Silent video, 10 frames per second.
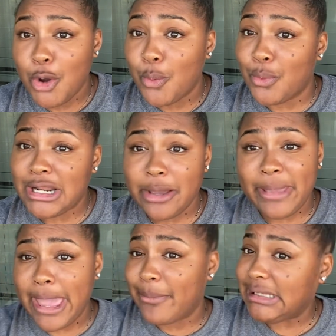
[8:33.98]
What up,
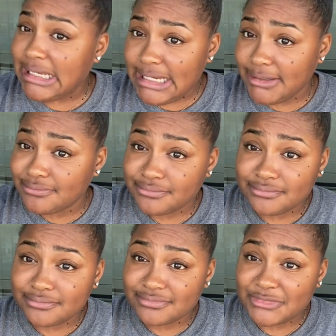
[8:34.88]
Emily?
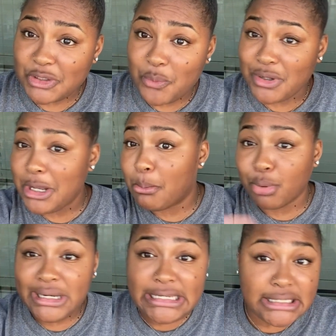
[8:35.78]
What up,
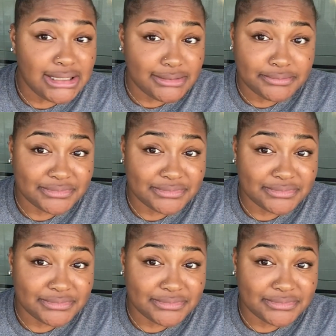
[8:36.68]
Brenda?"